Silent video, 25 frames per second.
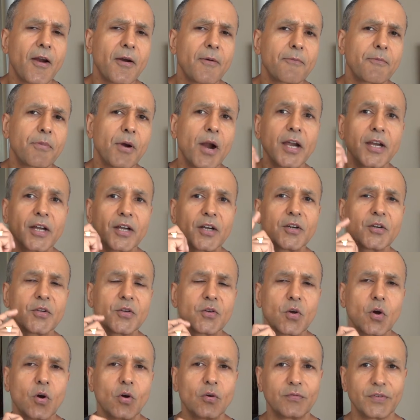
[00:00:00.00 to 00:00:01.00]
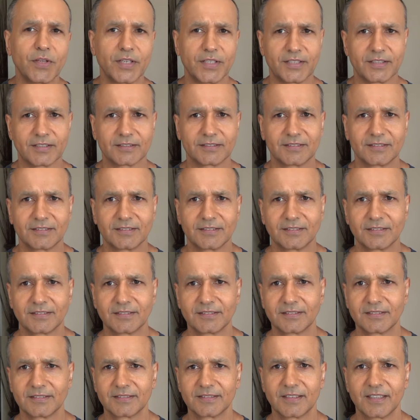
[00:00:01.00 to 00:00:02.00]
Prior to COVID,
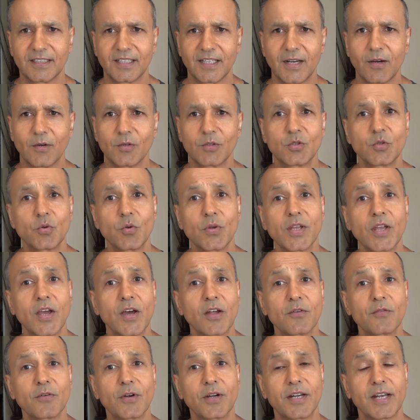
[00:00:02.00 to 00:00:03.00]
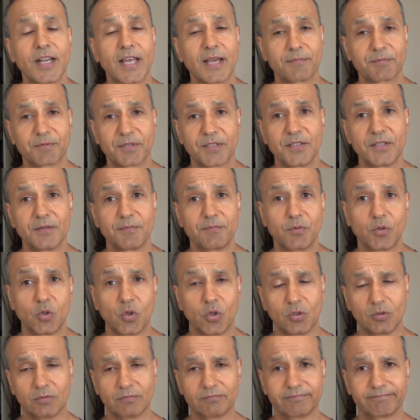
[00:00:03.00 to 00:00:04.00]
I was doing 100 laps in the
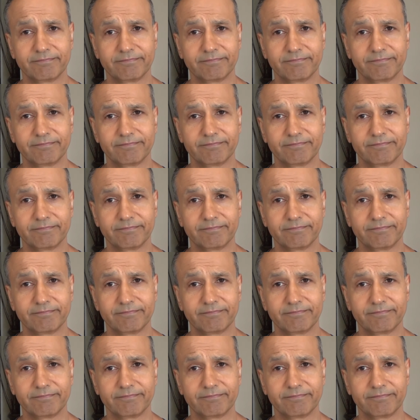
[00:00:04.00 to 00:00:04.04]
pool.